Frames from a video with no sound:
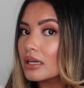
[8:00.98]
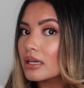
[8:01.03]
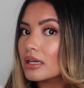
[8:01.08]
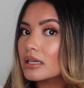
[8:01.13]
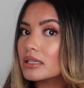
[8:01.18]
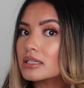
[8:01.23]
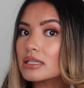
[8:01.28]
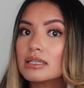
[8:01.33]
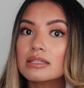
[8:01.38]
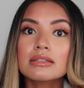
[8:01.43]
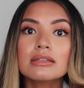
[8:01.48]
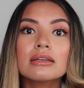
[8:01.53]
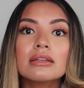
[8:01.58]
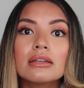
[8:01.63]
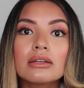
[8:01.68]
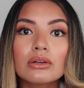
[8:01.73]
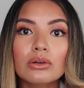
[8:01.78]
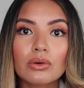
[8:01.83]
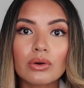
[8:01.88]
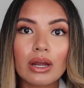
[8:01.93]
it does
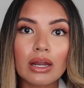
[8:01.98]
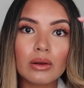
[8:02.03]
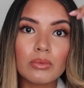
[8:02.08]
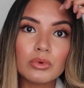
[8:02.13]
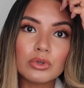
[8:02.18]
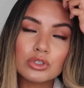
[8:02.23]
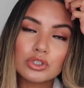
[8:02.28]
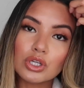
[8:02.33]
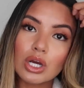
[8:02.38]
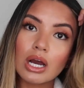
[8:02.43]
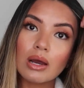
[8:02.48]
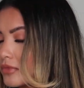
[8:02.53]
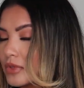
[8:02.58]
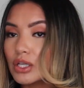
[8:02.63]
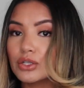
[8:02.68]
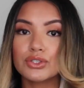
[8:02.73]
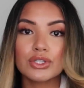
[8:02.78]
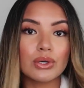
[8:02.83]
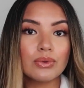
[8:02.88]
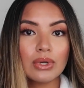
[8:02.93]
an incredible job.
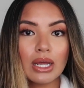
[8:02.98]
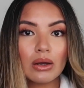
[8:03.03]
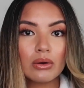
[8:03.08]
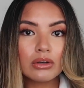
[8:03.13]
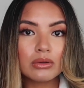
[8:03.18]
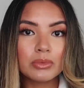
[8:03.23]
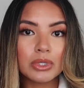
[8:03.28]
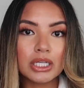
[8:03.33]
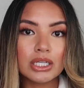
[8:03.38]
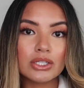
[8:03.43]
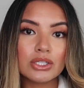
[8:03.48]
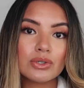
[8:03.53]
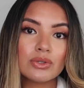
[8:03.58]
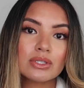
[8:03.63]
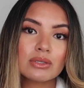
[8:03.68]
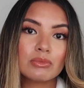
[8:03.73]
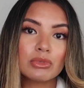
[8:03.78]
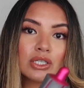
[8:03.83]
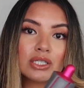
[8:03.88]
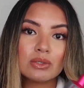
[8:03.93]
So now what I'm gonna do
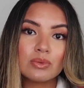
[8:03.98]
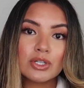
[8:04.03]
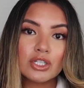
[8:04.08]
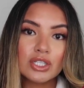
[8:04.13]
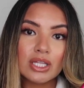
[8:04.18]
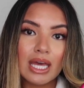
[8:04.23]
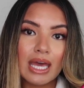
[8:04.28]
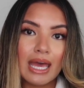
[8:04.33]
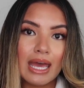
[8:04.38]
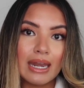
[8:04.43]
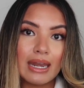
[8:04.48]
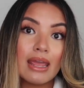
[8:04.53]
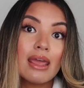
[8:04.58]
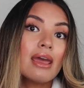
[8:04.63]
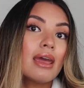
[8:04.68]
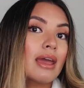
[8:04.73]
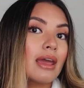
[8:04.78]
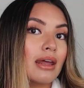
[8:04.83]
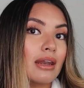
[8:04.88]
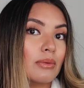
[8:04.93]
is I'm gonna switch the head
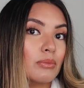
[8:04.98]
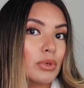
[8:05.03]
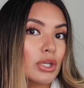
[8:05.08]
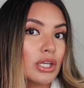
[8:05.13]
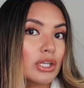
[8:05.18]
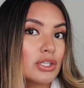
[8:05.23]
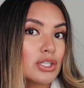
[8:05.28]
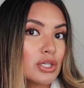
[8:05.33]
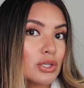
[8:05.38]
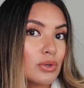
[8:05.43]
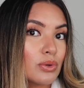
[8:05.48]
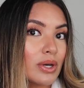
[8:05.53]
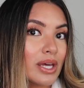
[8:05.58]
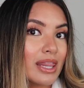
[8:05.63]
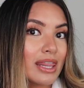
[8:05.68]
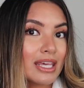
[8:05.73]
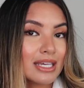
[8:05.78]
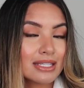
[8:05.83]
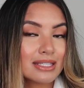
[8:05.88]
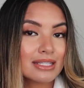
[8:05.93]
and I'm gonna do
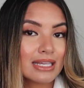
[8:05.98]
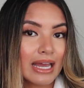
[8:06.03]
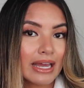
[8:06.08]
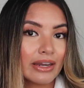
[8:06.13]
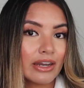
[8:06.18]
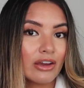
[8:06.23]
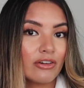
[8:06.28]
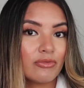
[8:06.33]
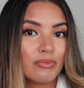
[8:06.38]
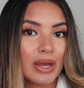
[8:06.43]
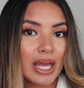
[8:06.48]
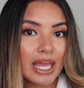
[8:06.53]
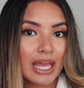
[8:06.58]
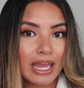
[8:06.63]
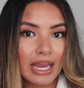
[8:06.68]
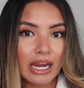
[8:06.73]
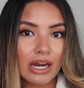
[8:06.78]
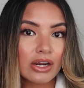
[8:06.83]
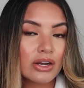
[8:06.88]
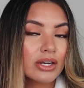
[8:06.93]
this side of my
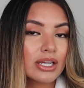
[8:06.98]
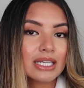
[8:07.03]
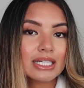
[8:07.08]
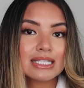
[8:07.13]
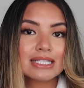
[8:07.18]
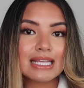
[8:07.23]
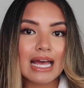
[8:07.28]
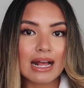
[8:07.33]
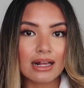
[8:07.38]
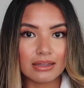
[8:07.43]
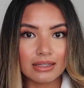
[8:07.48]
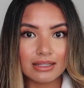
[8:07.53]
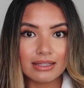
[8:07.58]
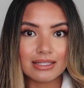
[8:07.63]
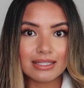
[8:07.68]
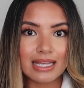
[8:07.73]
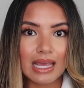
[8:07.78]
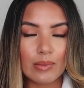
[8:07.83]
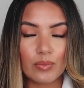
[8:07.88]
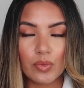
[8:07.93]
hair exactly
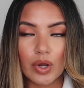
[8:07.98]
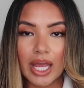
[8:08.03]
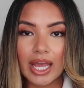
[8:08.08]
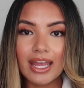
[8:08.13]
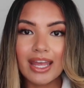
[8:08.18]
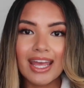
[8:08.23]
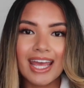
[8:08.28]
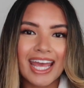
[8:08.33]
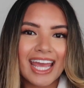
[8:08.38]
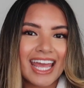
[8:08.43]
the same way,